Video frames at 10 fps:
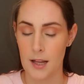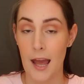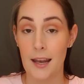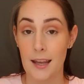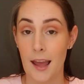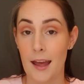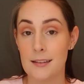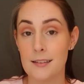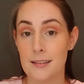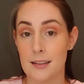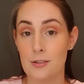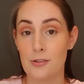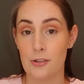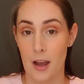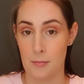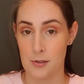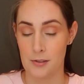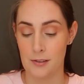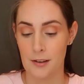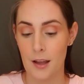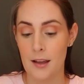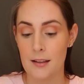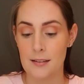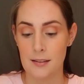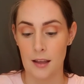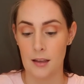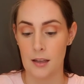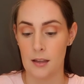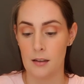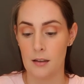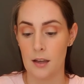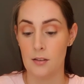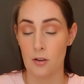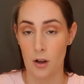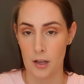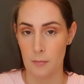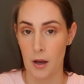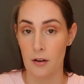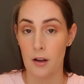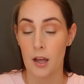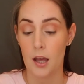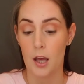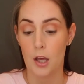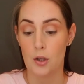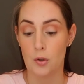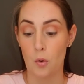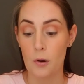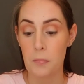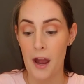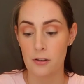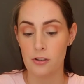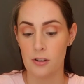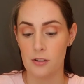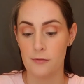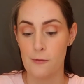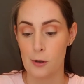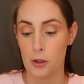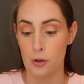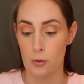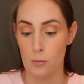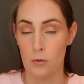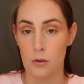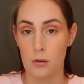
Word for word: And he ends this chapter saying and talking about your passion is for you,